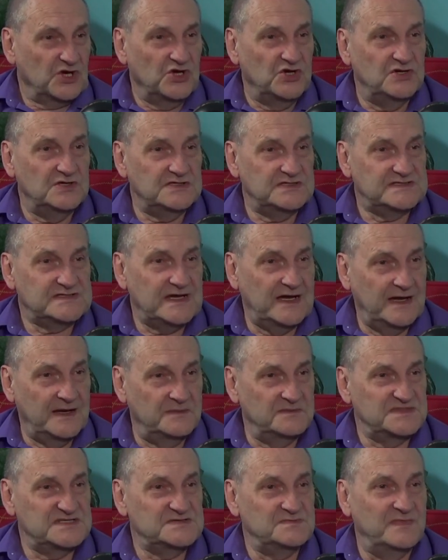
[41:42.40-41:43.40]
good
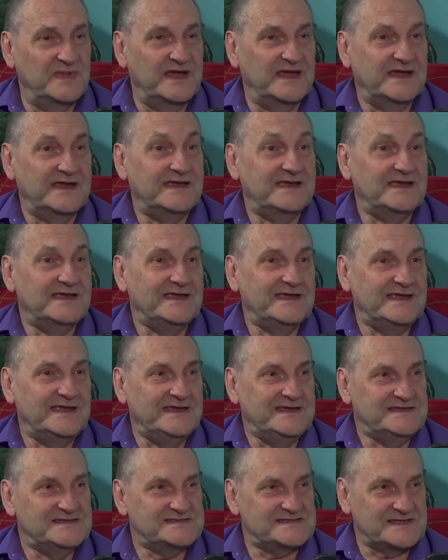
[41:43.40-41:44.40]
times make
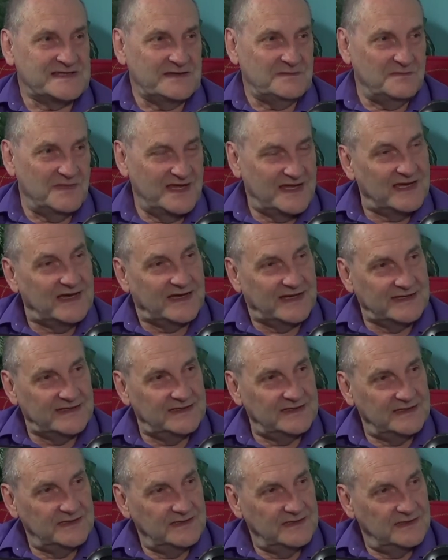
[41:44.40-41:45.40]
easy
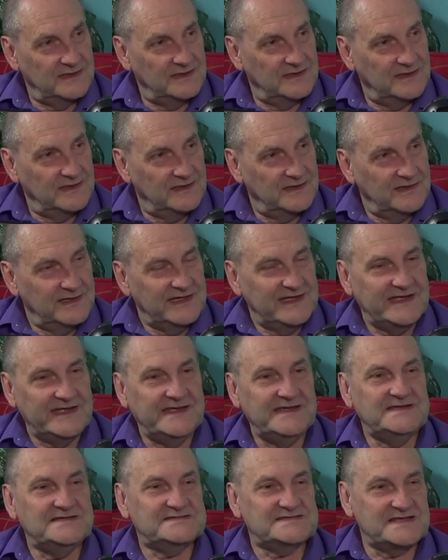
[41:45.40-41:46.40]
men
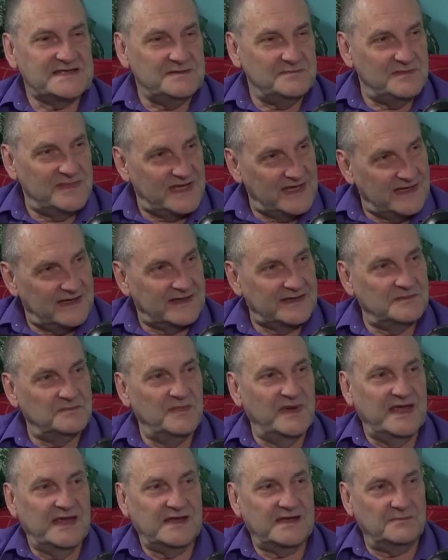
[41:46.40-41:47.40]
easy
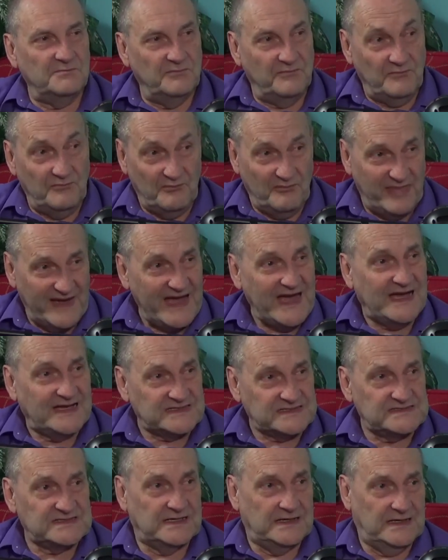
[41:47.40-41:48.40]
men make
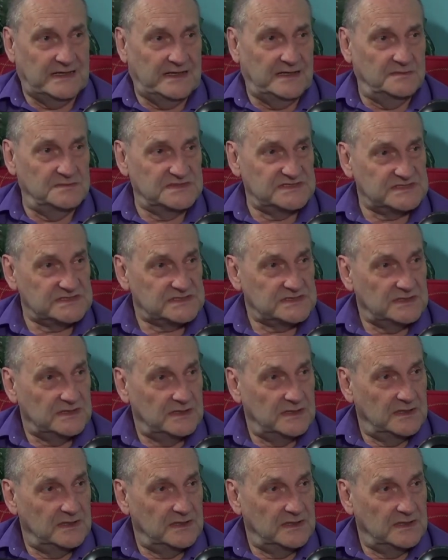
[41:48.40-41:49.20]
bad times